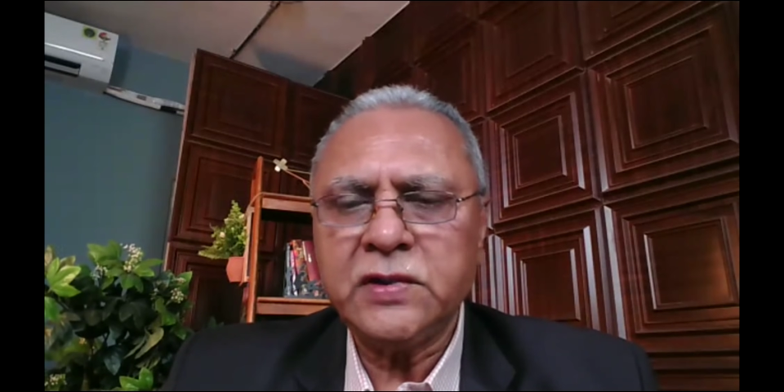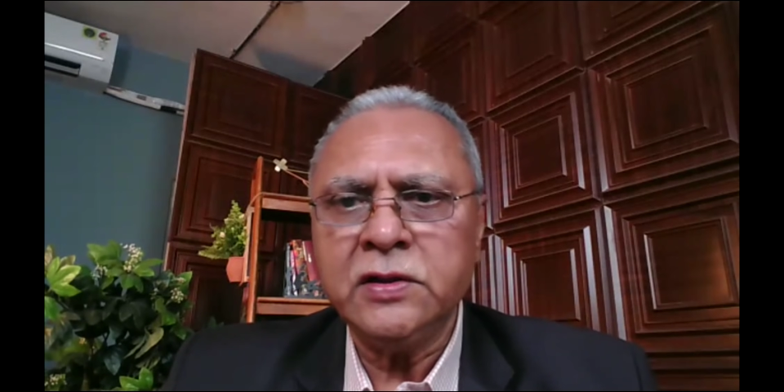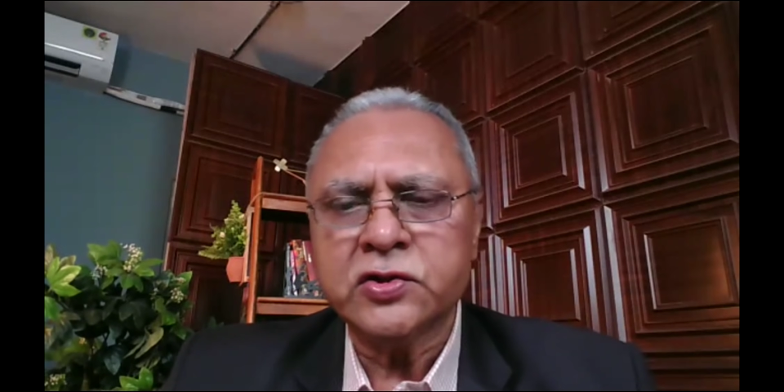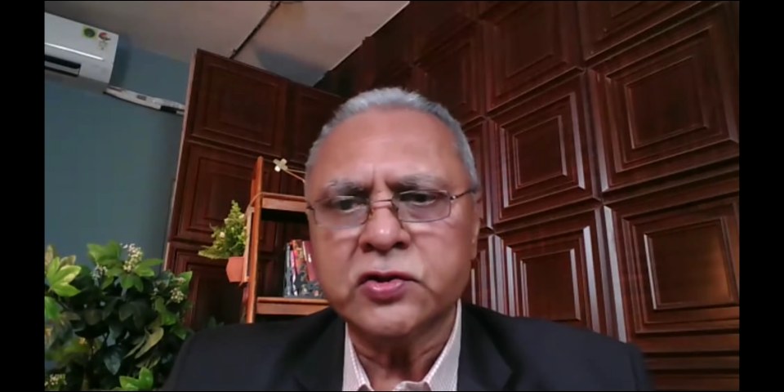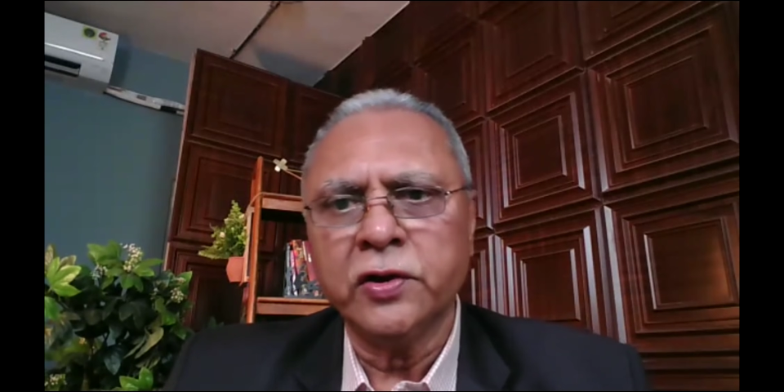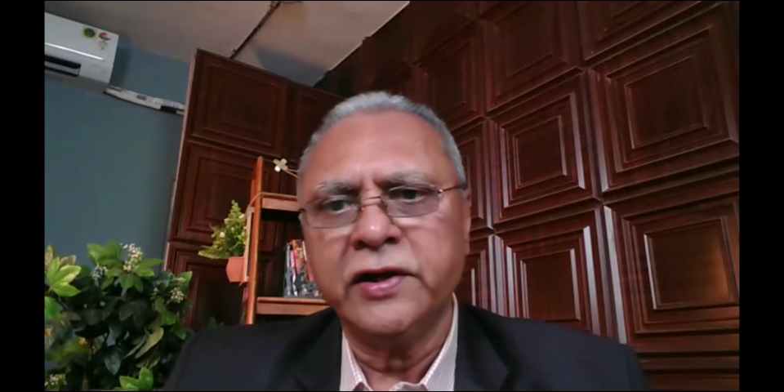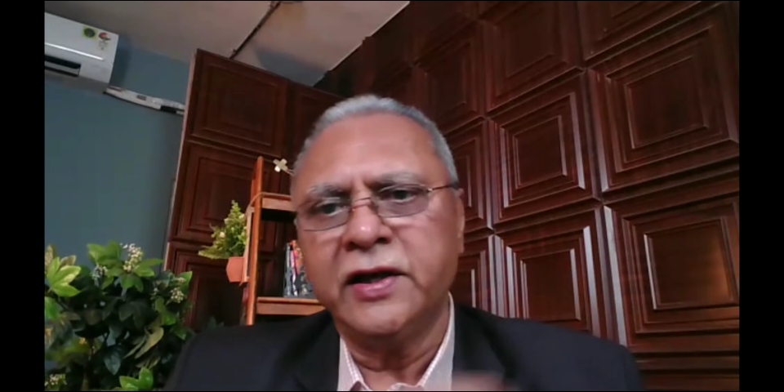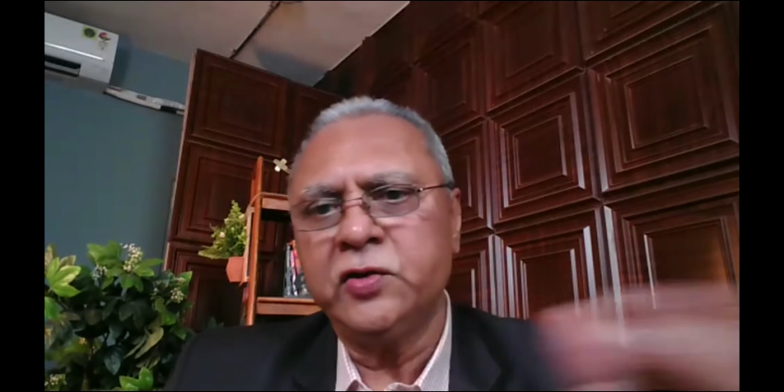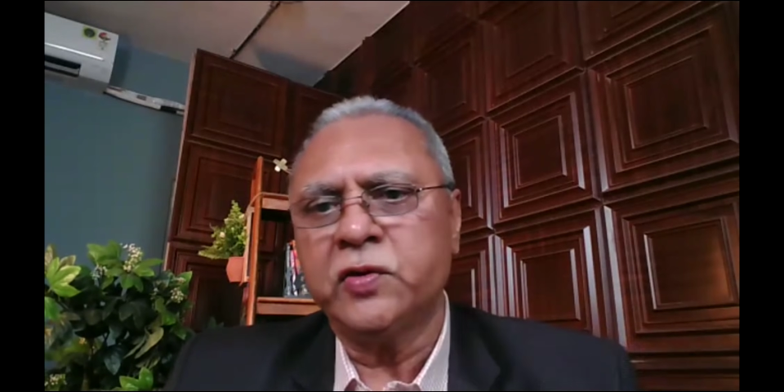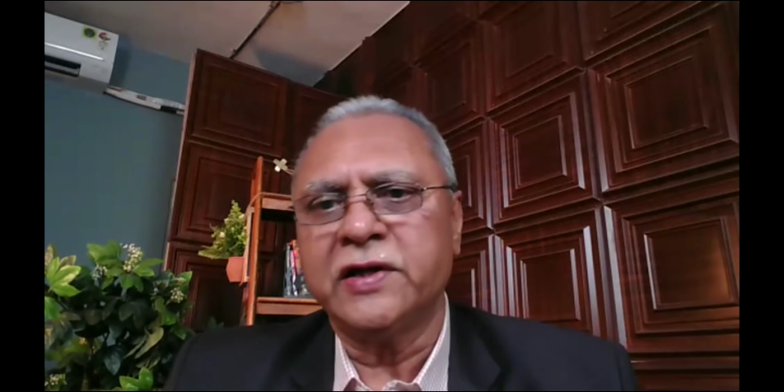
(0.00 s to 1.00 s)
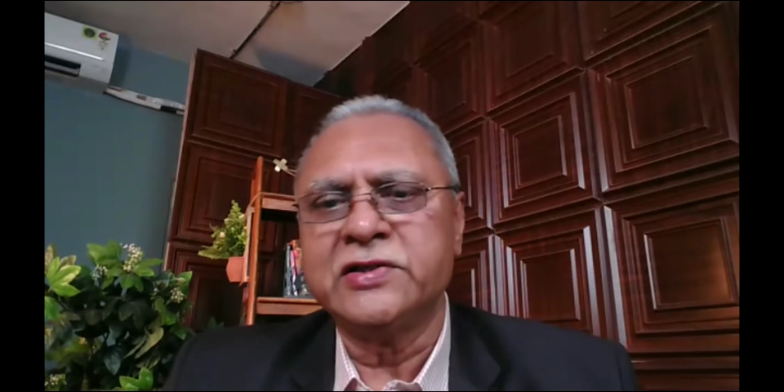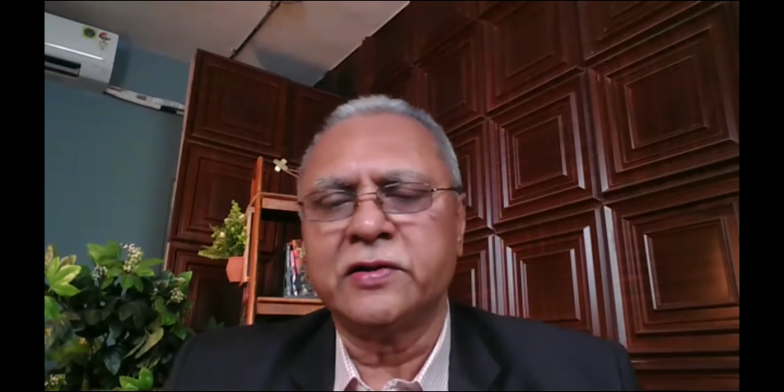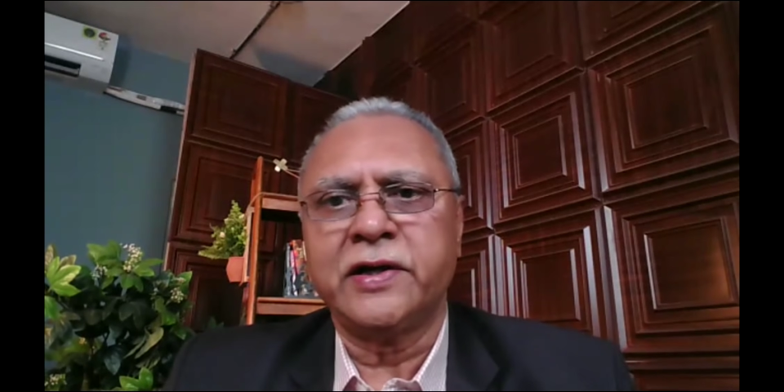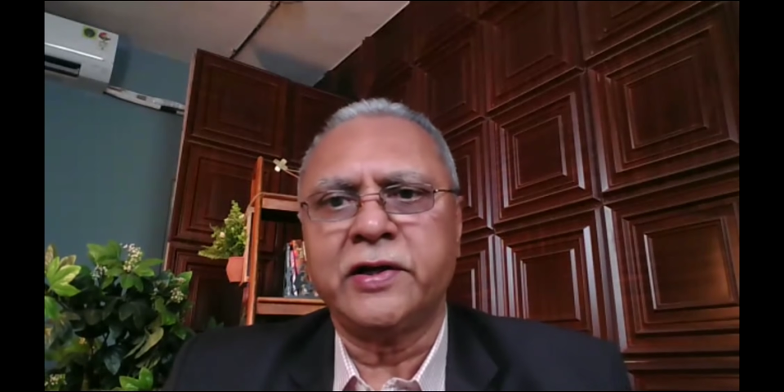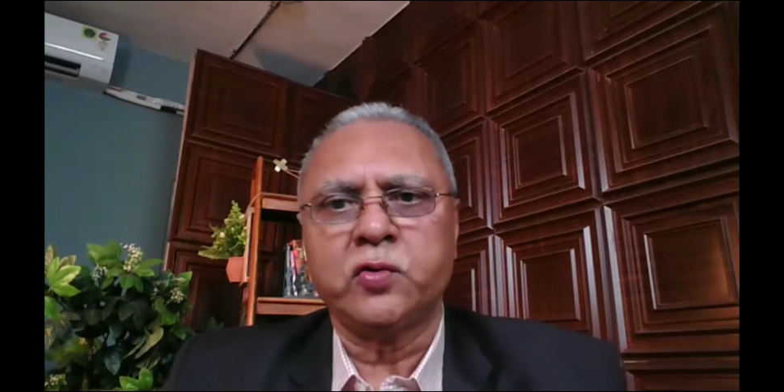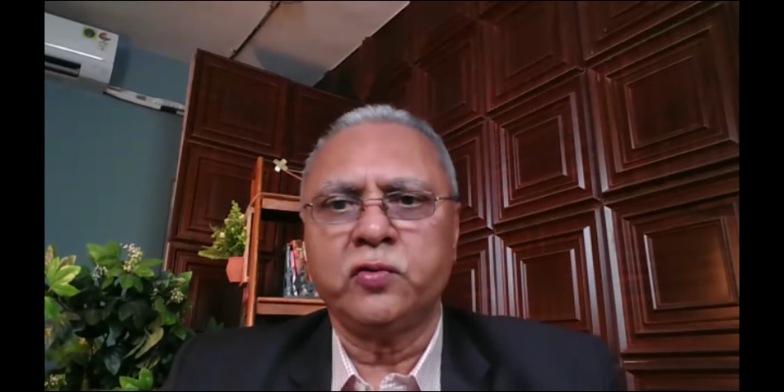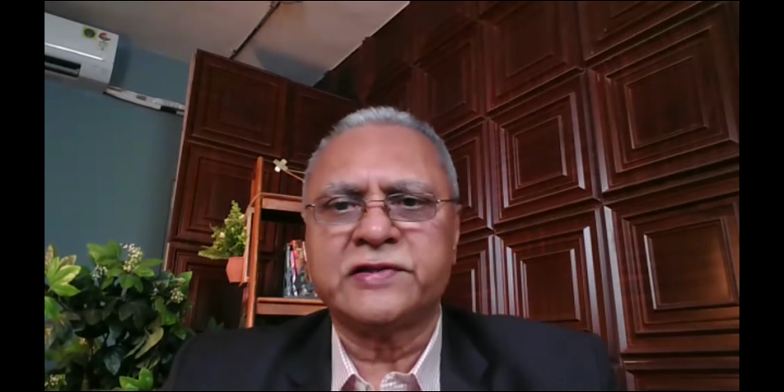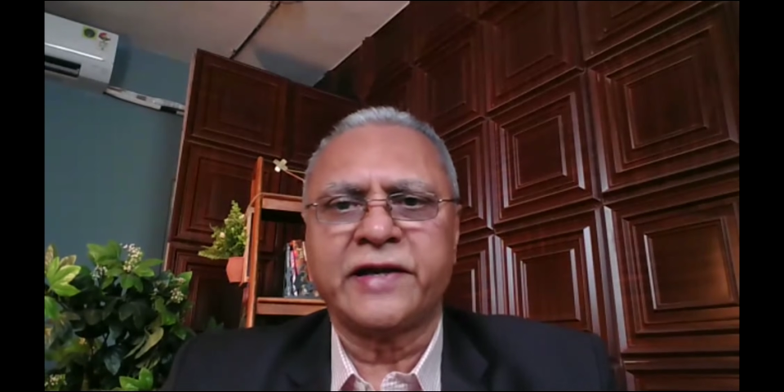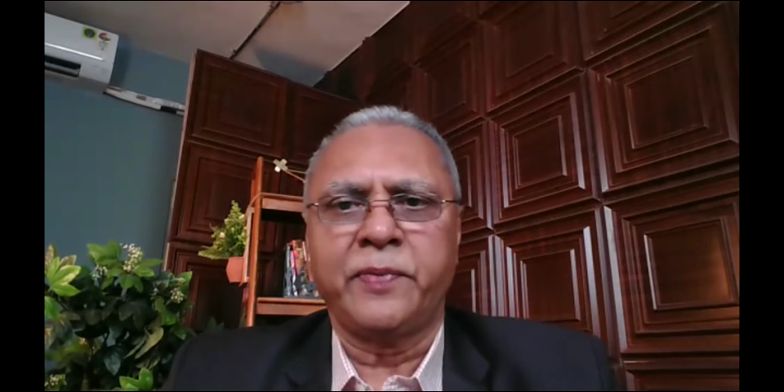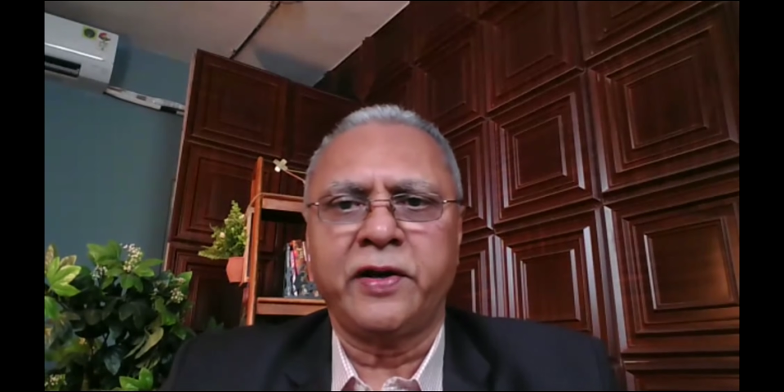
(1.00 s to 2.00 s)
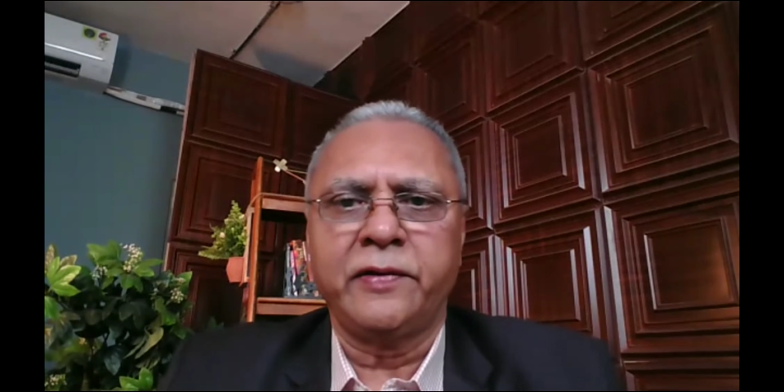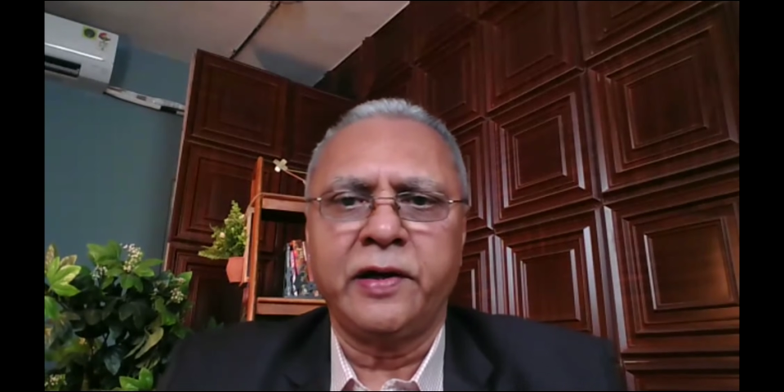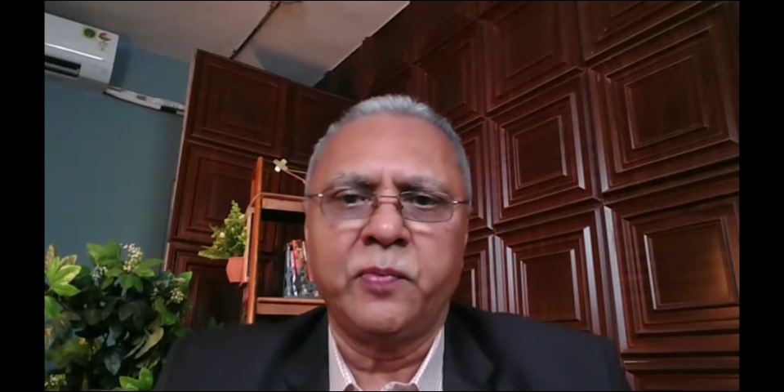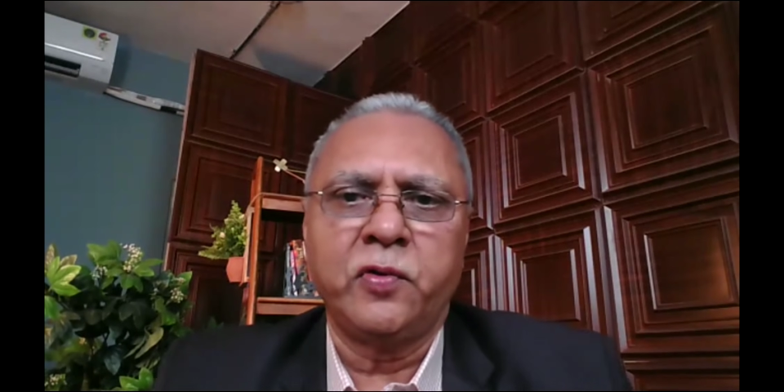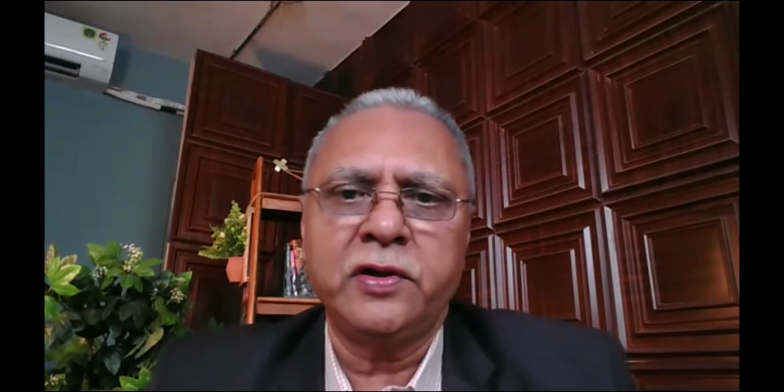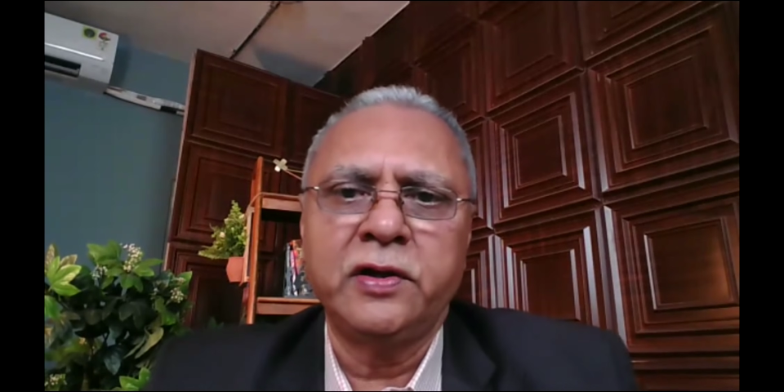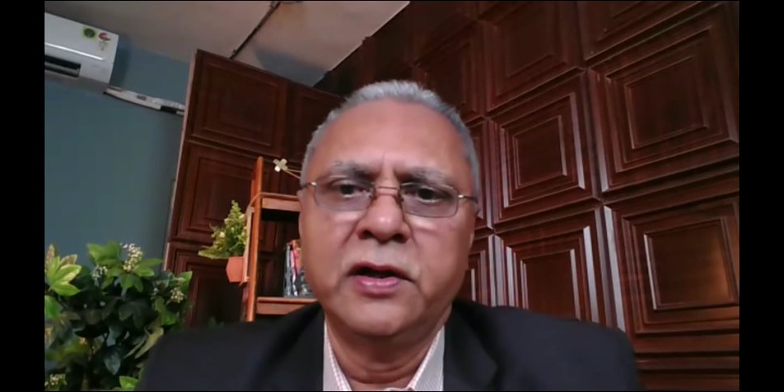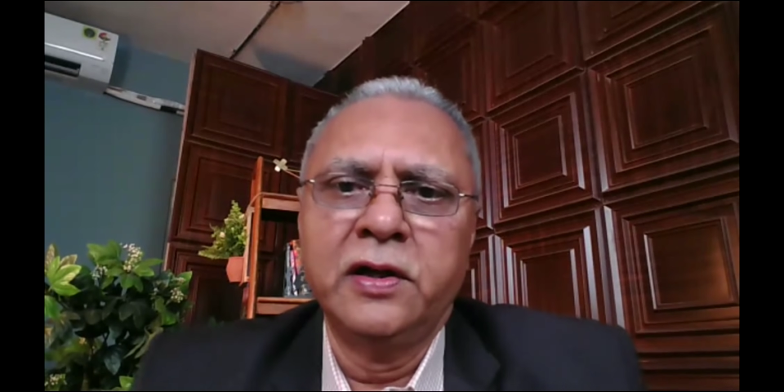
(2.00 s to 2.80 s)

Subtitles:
So here you can generate two separate report,